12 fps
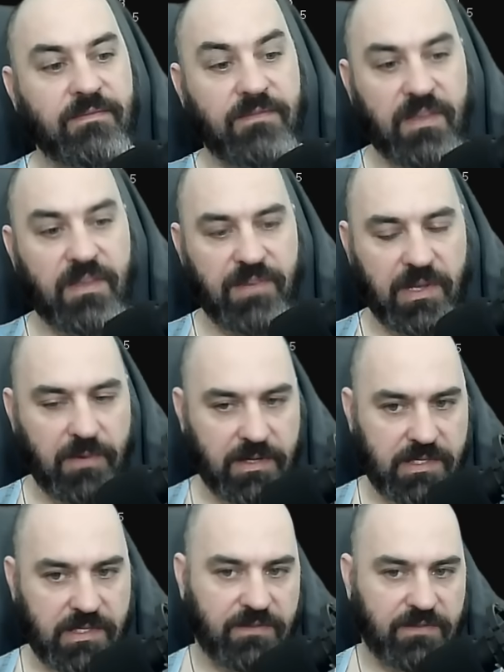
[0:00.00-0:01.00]
If you have any
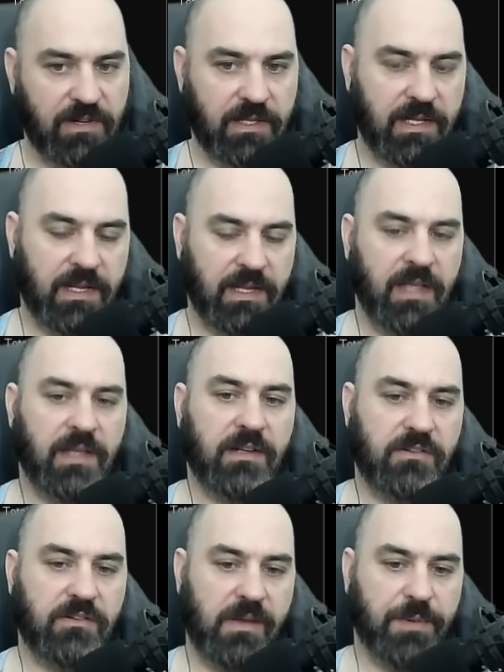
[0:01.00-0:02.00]
questions over anything,
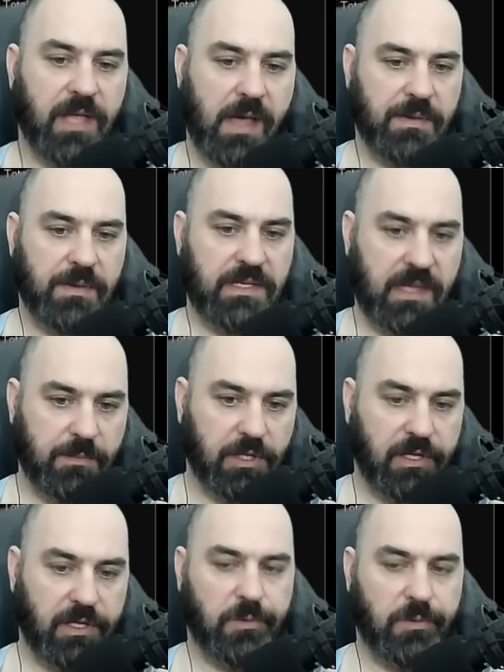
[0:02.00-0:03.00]
drop a comment down
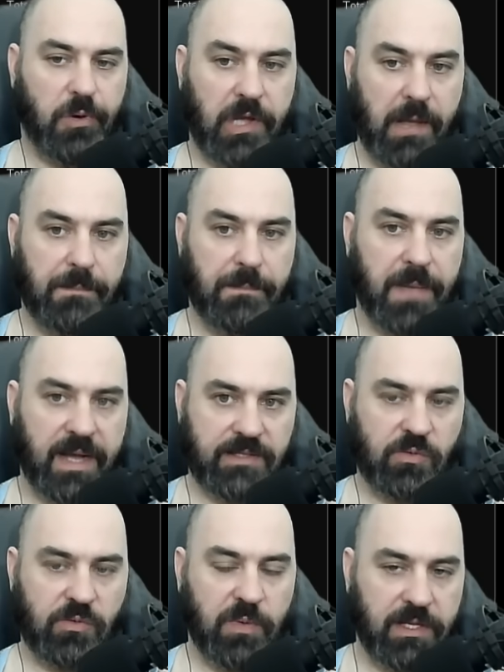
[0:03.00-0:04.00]
below or come by
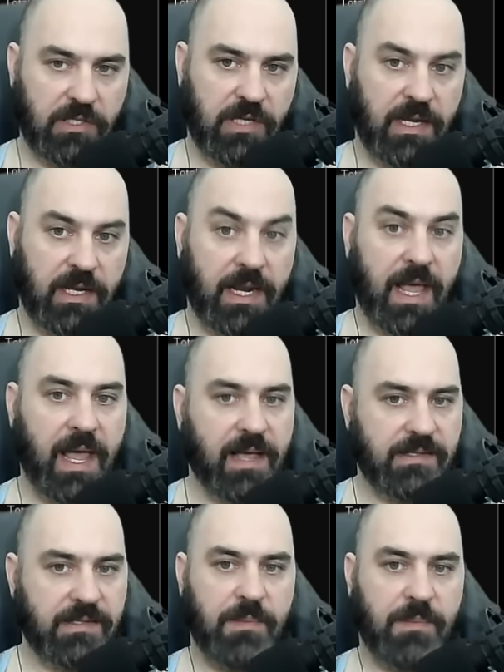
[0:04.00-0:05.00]
Twitch and
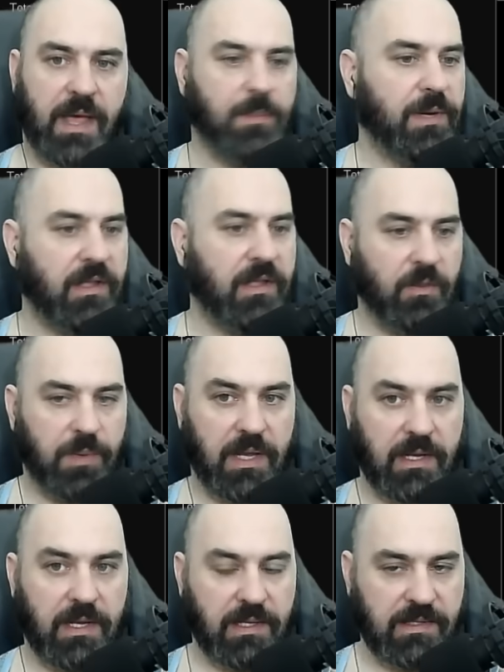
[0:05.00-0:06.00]
ask. I'm happy to help
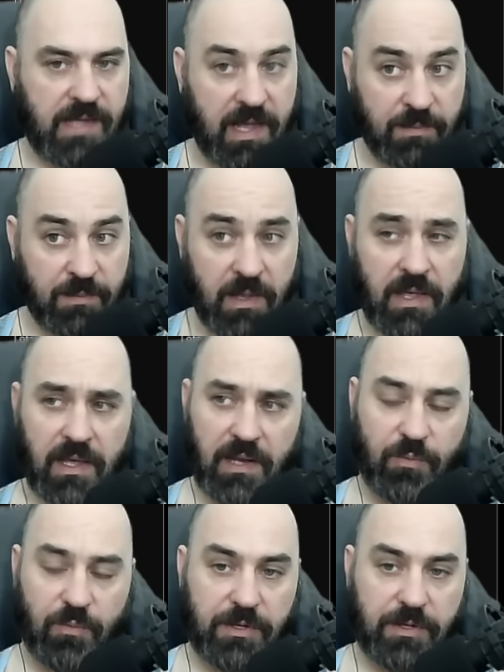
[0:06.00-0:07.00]
anytime.
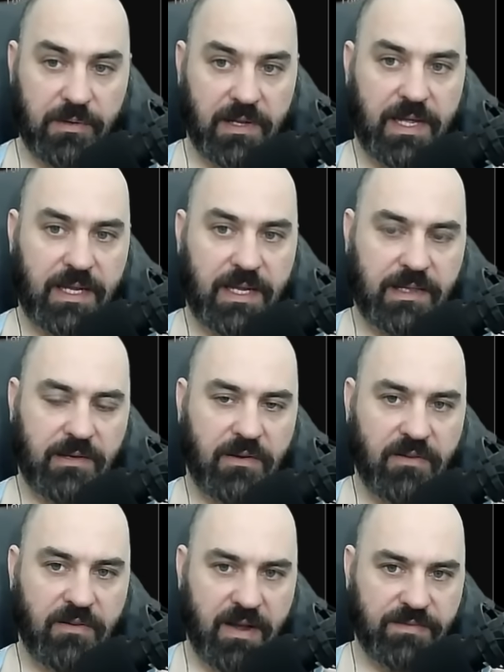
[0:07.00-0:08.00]
And we'll be doing a lot of
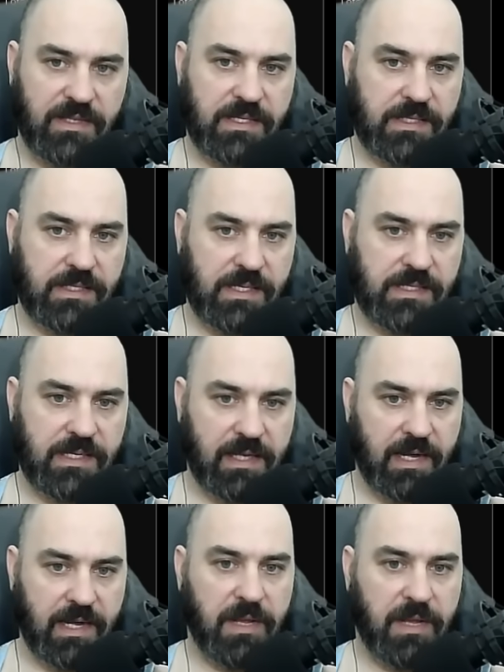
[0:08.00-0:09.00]
theory crafting this season, a
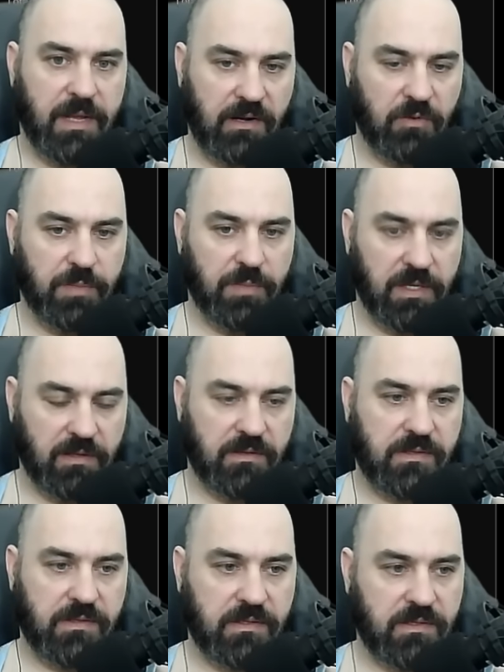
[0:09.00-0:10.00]
lot of making new
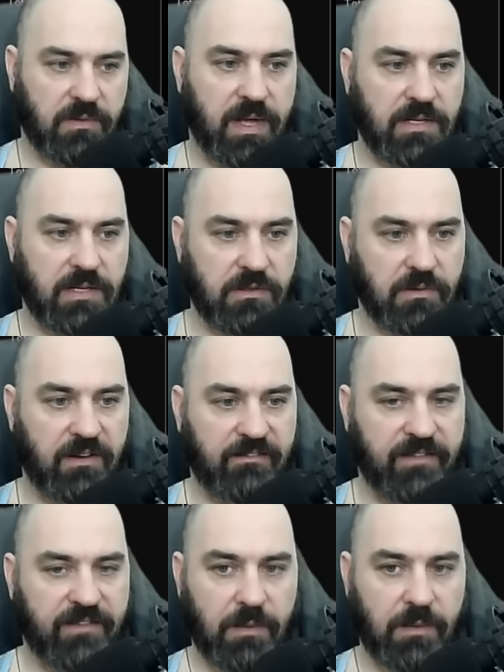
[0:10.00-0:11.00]
builds. So I do
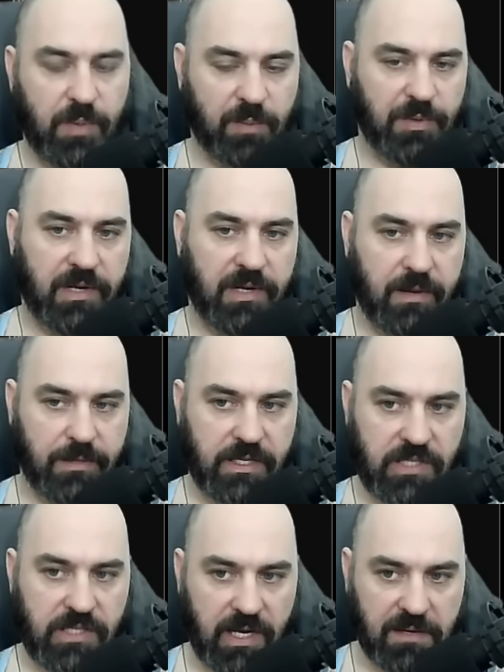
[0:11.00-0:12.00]
invite people to come in the
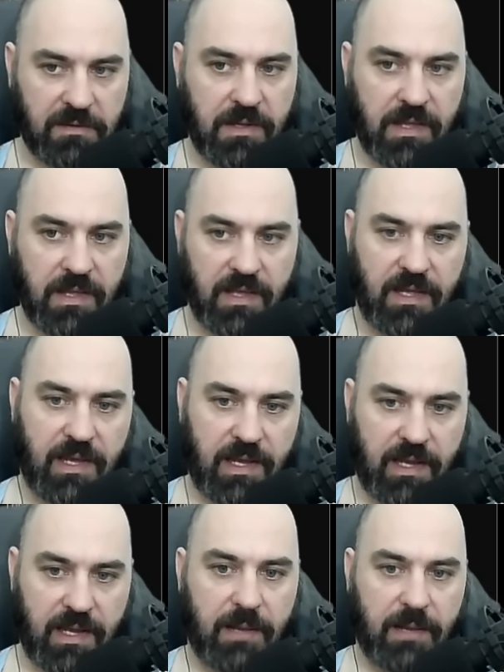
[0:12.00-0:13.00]
channel
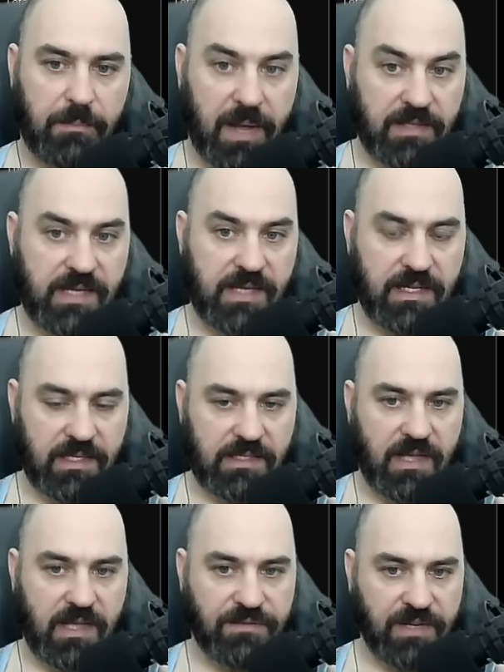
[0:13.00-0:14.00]
and bounce
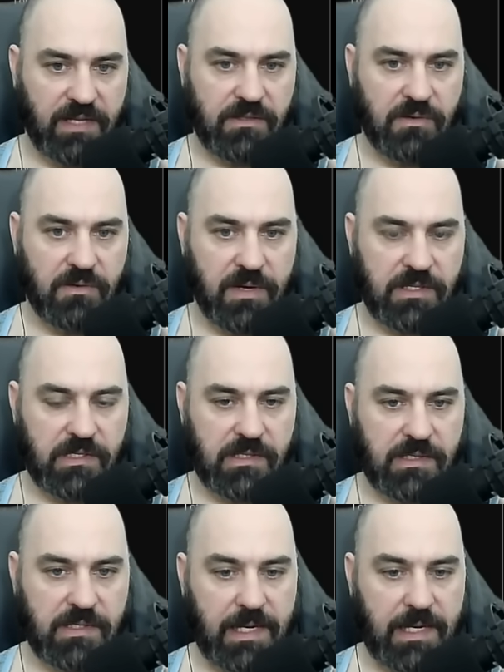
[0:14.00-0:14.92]
ideas off and answer questions.